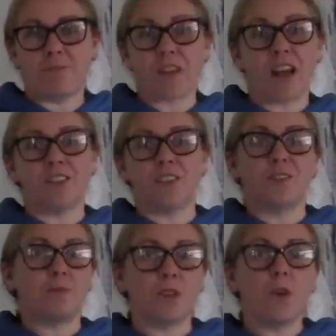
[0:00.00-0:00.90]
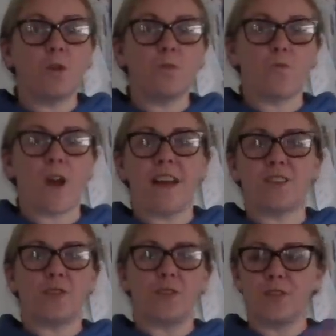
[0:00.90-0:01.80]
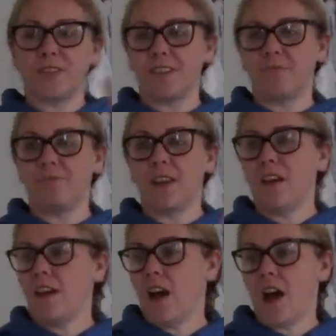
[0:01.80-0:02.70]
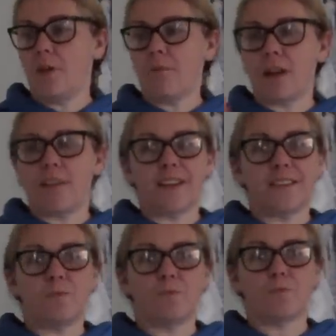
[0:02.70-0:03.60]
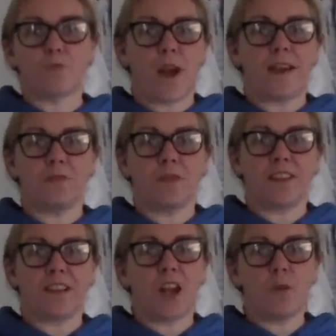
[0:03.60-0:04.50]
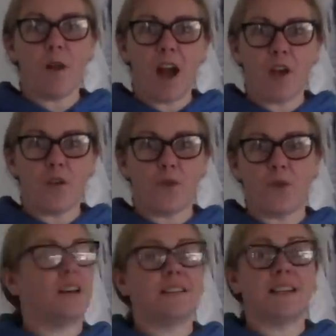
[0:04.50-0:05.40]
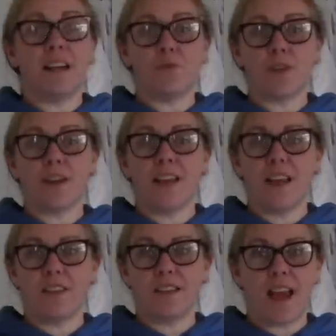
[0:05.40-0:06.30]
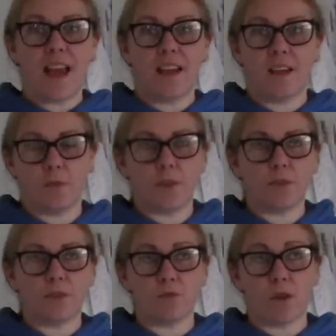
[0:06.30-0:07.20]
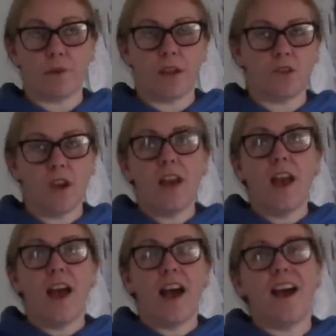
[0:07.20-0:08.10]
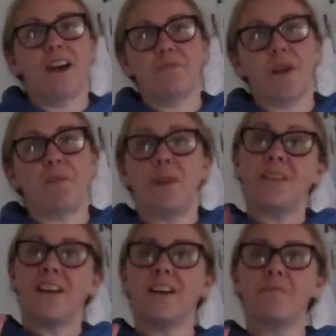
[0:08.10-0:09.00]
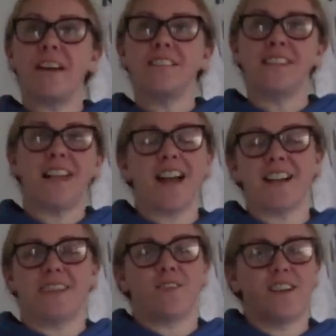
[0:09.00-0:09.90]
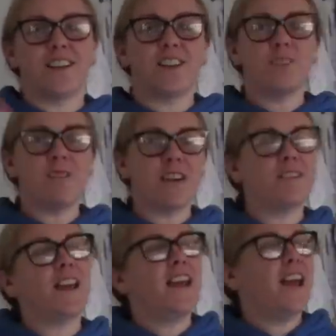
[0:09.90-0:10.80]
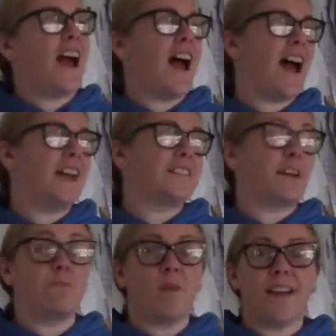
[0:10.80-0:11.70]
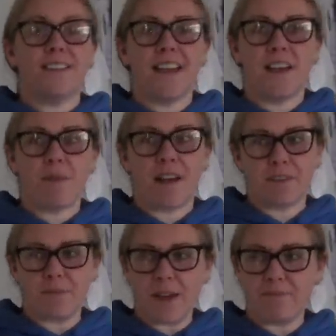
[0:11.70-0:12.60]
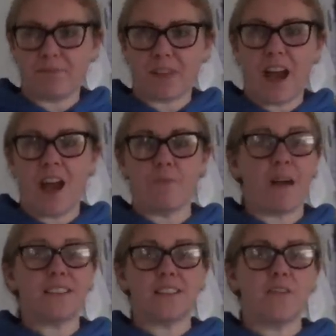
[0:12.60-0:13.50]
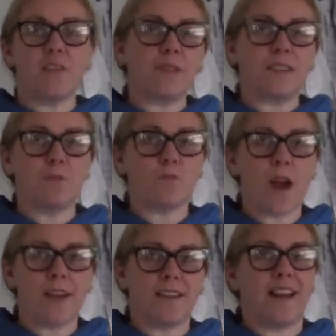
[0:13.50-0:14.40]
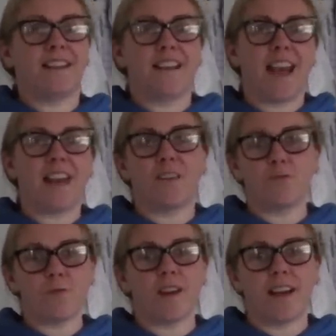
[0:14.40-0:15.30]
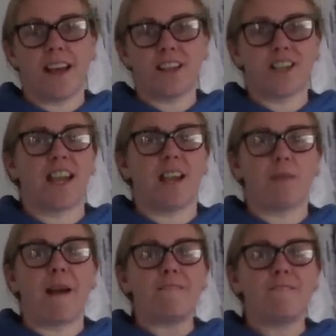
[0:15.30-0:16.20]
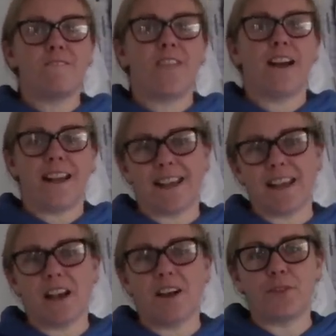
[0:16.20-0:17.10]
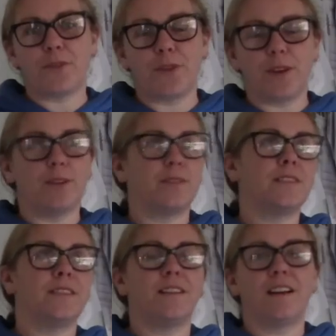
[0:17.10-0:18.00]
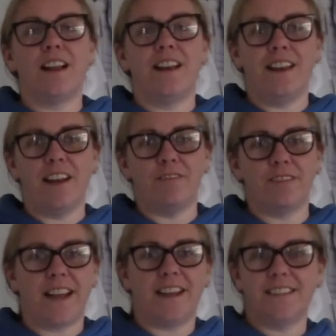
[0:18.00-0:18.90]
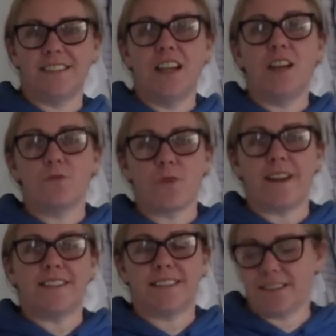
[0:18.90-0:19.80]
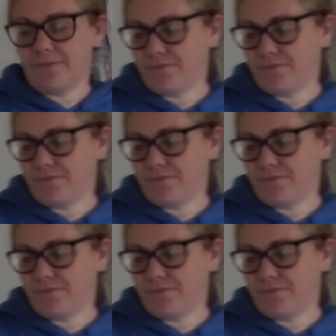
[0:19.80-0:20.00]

I'll do some cornbread or some... I've had some bread with the GoPuff delivery the other day, which was rubbish. But we're not going to mention that because we're in a good mood and I'm waiting to hear back from them. And serve it with some bread, and again, really cheap, filling food. Oh, lovely. Right.